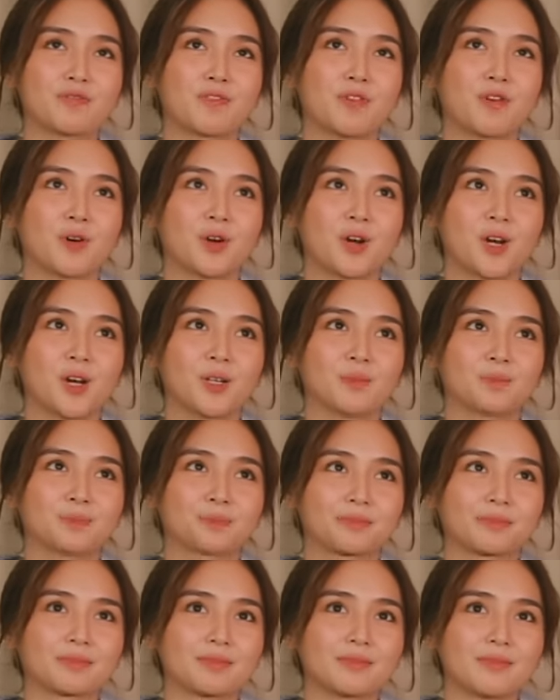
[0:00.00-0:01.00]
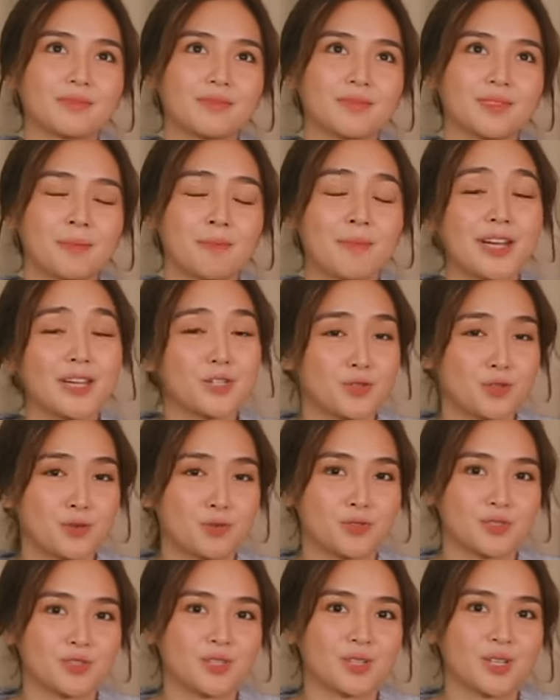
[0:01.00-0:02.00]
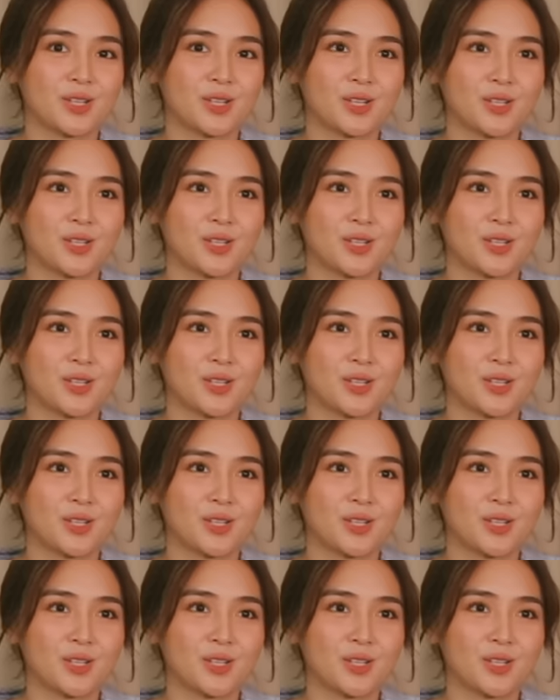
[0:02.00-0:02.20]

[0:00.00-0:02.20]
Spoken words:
for my shoes.